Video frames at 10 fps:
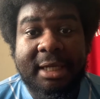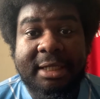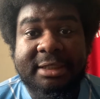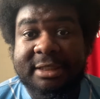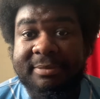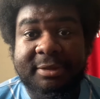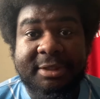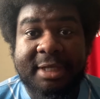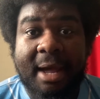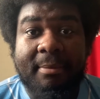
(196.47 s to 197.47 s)
It's as simple
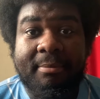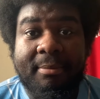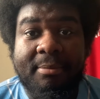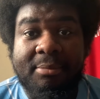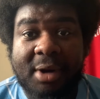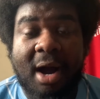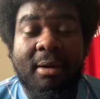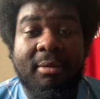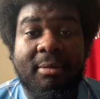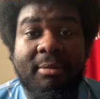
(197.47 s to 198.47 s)
as that. But
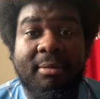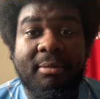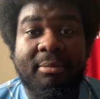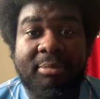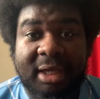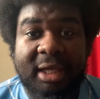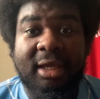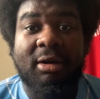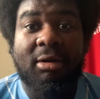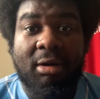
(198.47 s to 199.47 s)

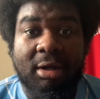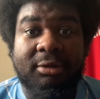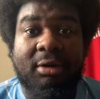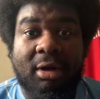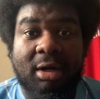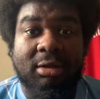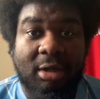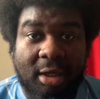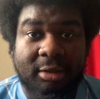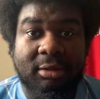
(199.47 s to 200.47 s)
be on our
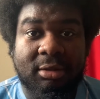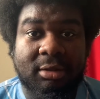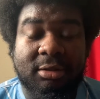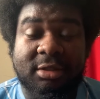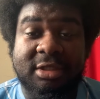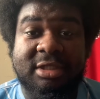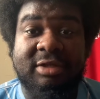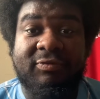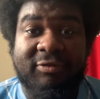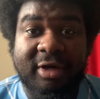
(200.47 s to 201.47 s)
guard because
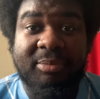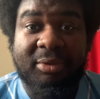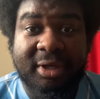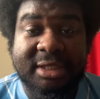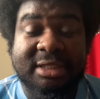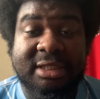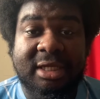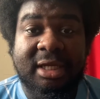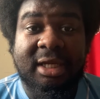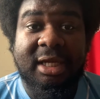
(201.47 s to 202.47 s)
3 points
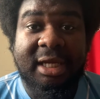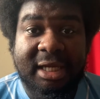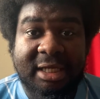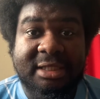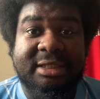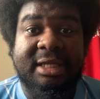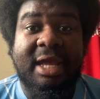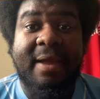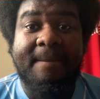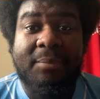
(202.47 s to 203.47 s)
is
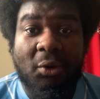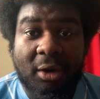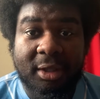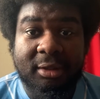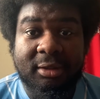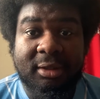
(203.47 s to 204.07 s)
important.